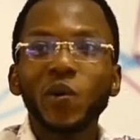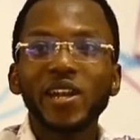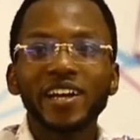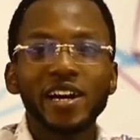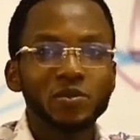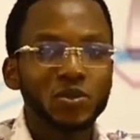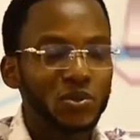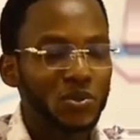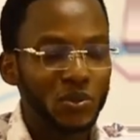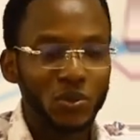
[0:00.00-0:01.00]
poor walking
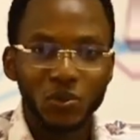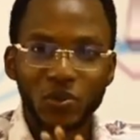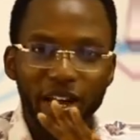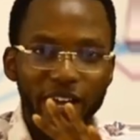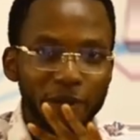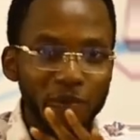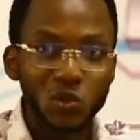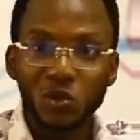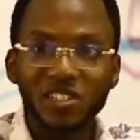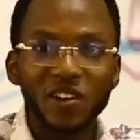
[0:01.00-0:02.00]
balance and
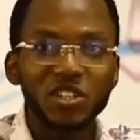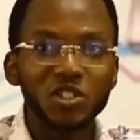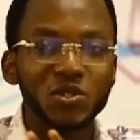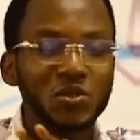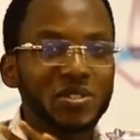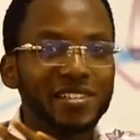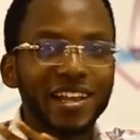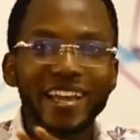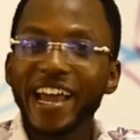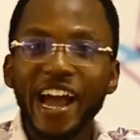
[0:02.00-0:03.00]
vision.
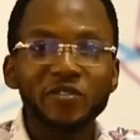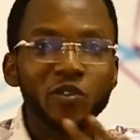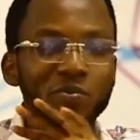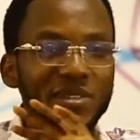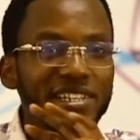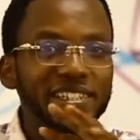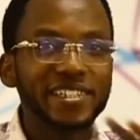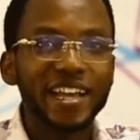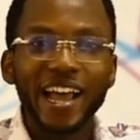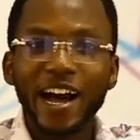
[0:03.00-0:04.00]
Some common risk
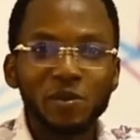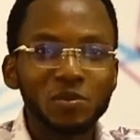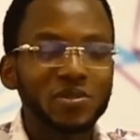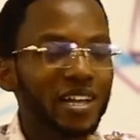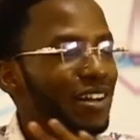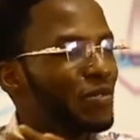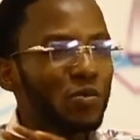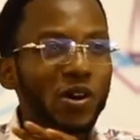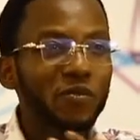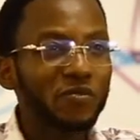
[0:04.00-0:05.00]
factors include
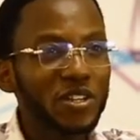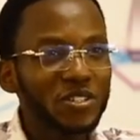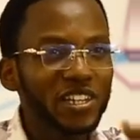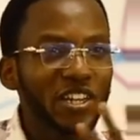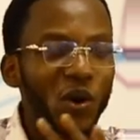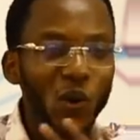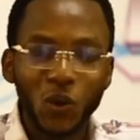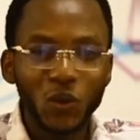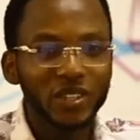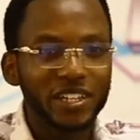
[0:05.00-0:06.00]
parental history of
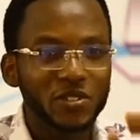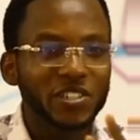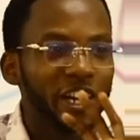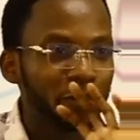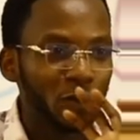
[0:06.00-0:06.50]
hip fractures,